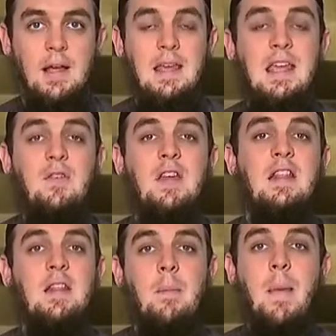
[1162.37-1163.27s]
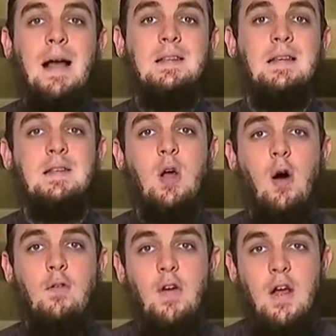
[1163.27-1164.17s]
Even in the matters
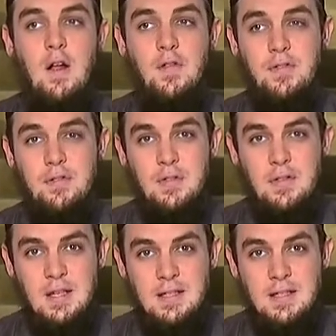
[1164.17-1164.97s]
of the